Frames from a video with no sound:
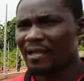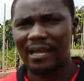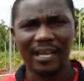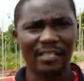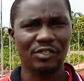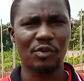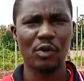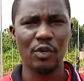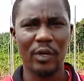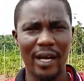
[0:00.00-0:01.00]
that is
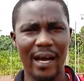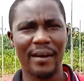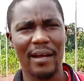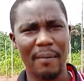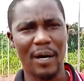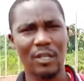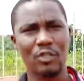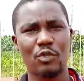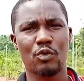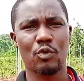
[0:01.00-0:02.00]
going to carry about
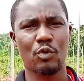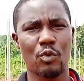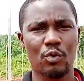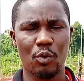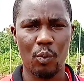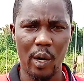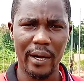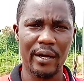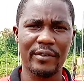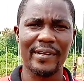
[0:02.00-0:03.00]

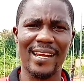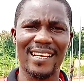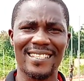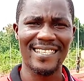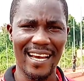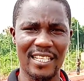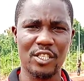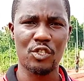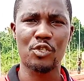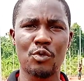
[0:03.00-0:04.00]

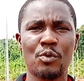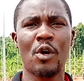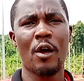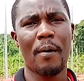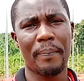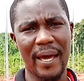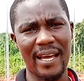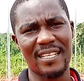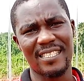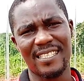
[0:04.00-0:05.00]
132
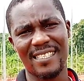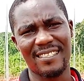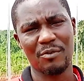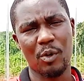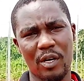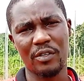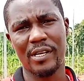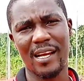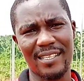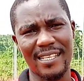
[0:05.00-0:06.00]
pens,
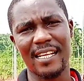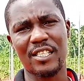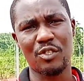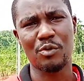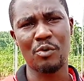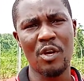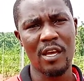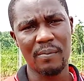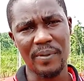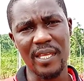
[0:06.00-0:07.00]
132
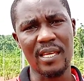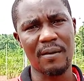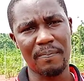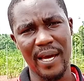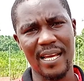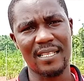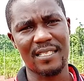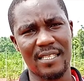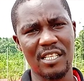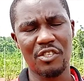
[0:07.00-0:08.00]
pig
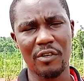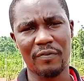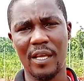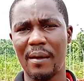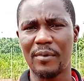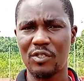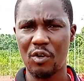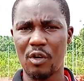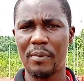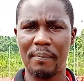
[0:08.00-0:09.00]
pens. Each of them is
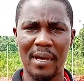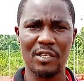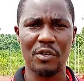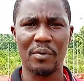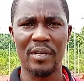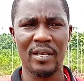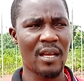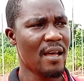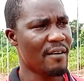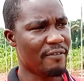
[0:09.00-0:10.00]
going to be measuring
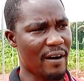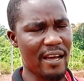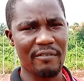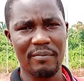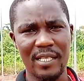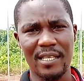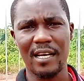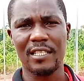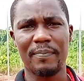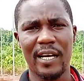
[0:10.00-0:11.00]
5
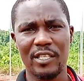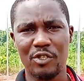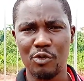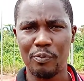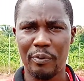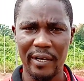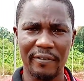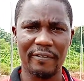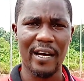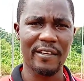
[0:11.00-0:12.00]
meters by
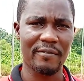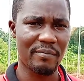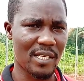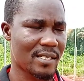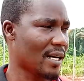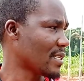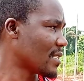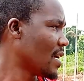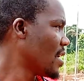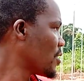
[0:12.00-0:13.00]
2.5 meters.
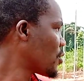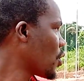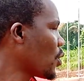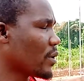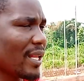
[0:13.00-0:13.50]
So